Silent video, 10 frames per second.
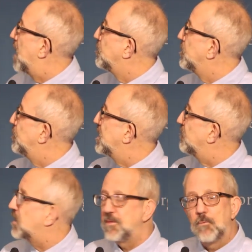And we
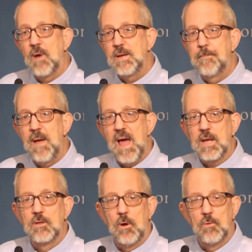never got the right
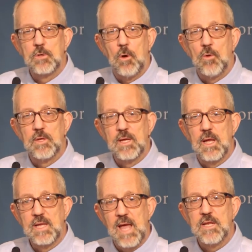back to own gold
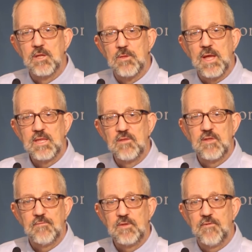again until
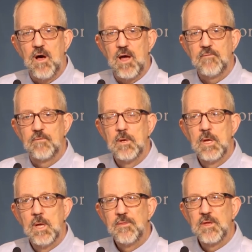1975. I
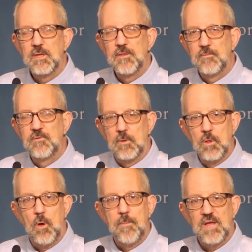think there was a
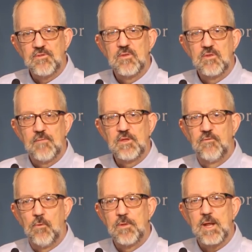law passed in
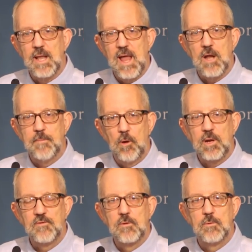74 that allowed
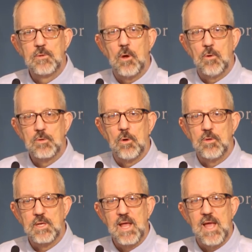Americans to own
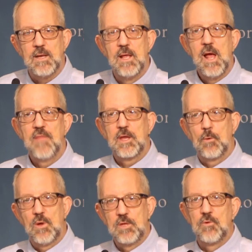gold again. I think
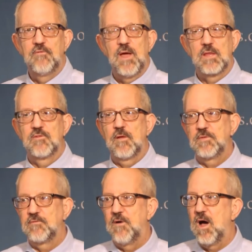it went into effect in
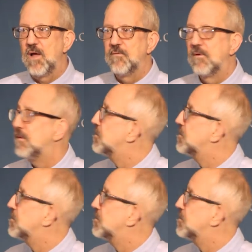75.